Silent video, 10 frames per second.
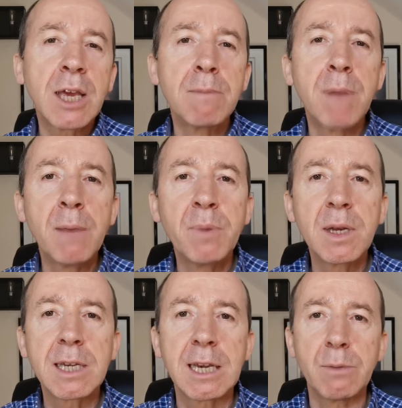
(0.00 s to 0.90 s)
team
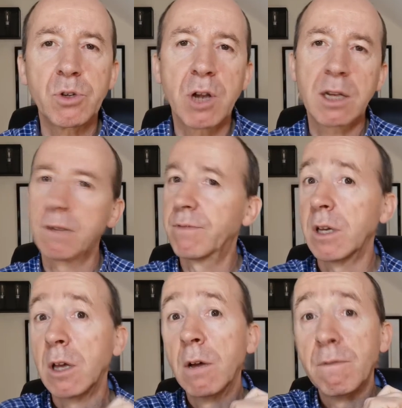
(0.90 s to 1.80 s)
member keep track of
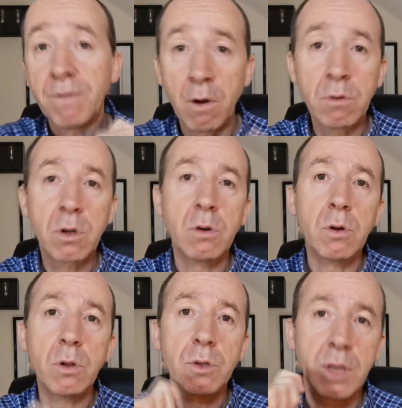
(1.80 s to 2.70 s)
the phone
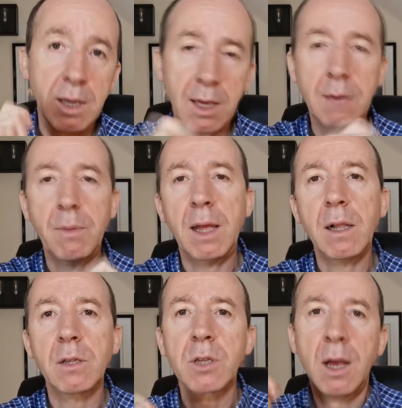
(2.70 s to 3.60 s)
calls, the
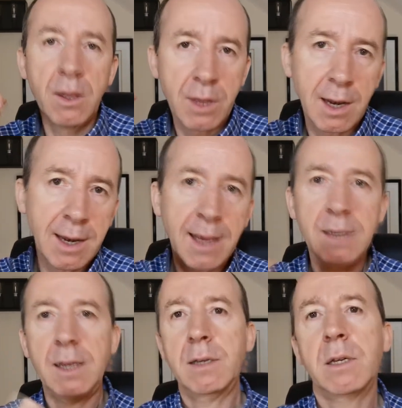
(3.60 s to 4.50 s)
emails, their
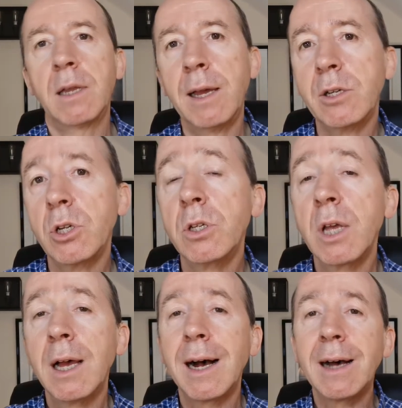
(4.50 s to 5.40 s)
LinkedIn
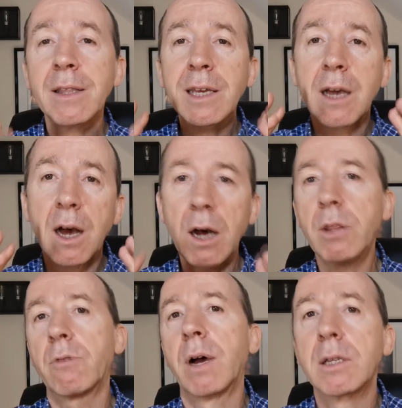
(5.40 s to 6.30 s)
connections, and the
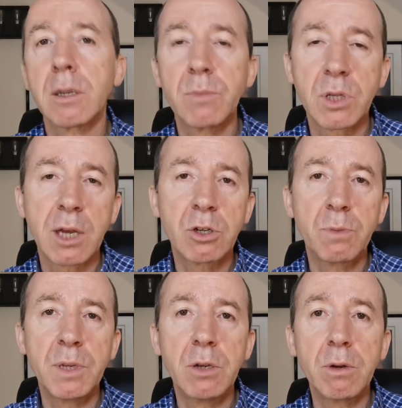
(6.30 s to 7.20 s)
other items they
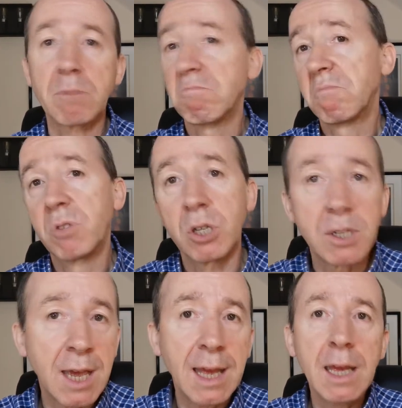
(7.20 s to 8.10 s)
should be doing
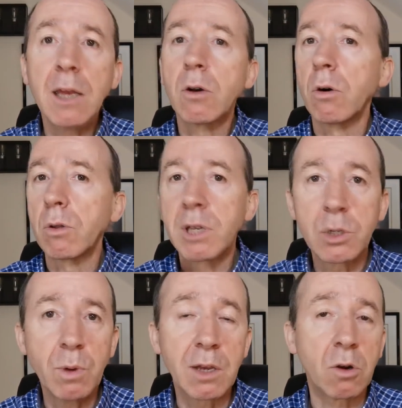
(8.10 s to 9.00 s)
today or
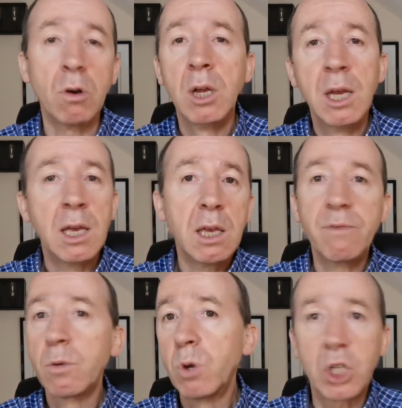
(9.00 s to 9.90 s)
this week, or
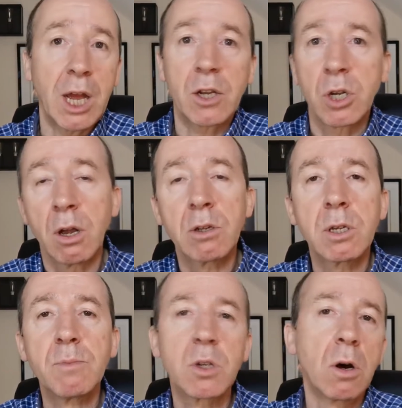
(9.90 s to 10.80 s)
even which action
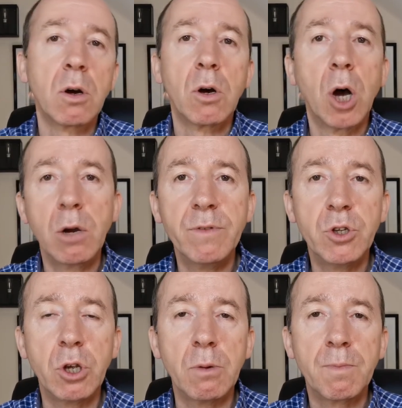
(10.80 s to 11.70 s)
items are
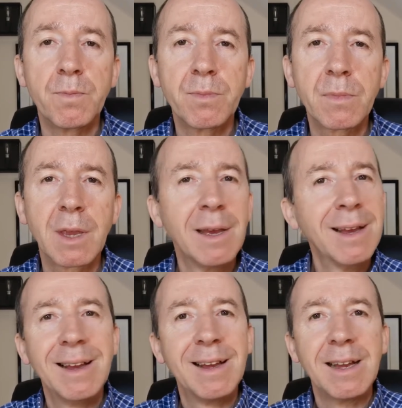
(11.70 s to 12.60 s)
overdue,
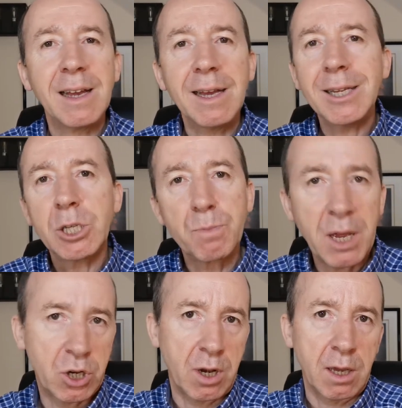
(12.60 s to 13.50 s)

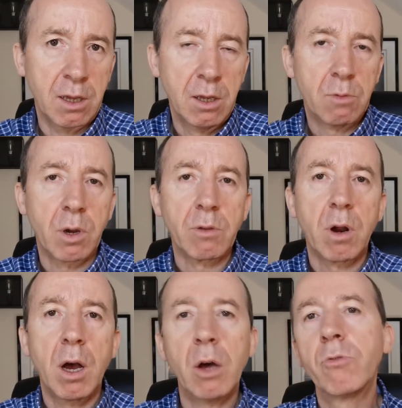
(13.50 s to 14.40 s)
especially when there
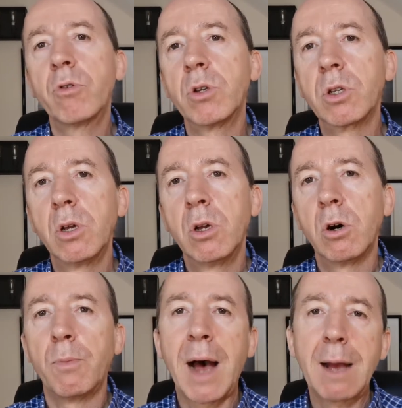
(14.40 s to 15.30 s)
are hundreds
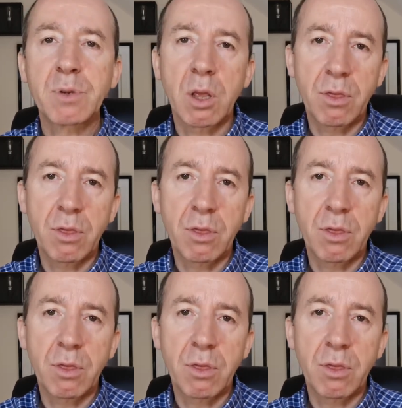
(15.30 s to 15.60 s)
or perhaps